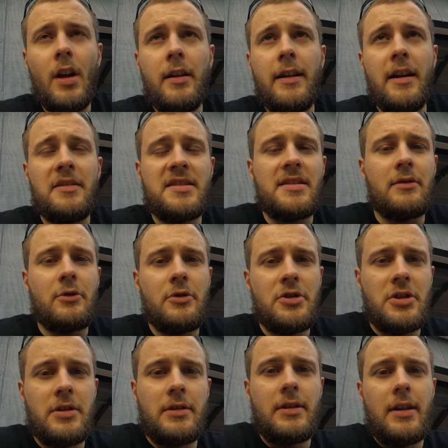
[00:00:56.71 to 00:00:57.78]
Now the
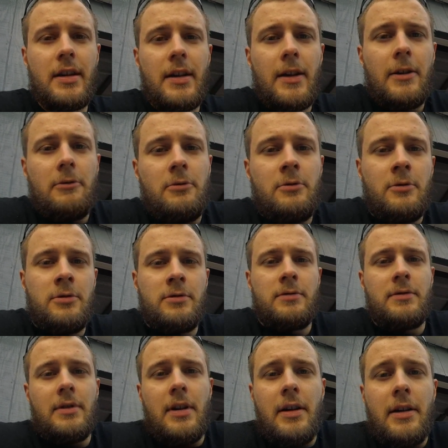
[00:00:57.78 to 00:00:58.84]
solution,
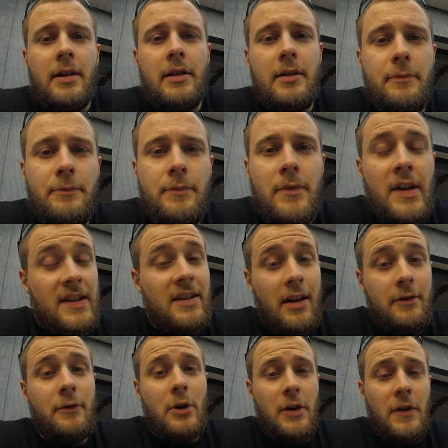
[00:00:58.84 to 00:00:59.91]
not a
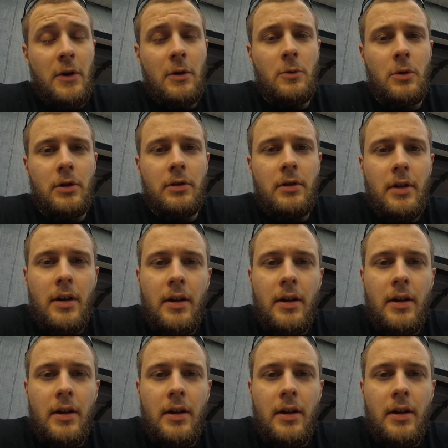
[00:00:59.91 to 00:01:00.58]
very good one,